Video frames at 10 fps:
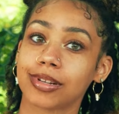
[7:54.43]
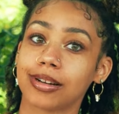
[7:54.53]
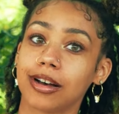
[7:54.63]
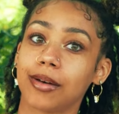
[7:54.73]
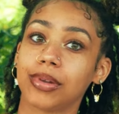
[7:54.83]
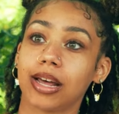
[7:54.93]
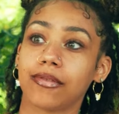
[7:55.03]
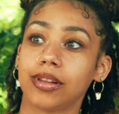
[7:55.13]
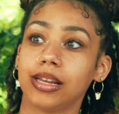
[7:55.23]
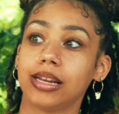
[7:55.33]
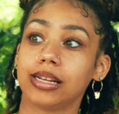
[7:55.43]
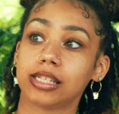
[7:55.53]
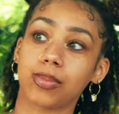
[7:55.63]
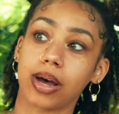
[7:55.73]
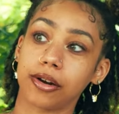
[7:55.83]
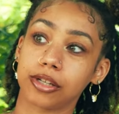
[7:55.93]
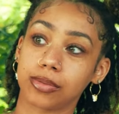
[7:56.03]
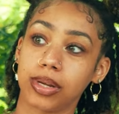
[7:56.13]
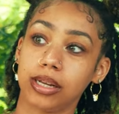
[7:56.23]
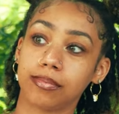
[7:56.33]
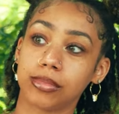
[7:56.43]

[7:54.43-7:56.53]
Definitely inspires me.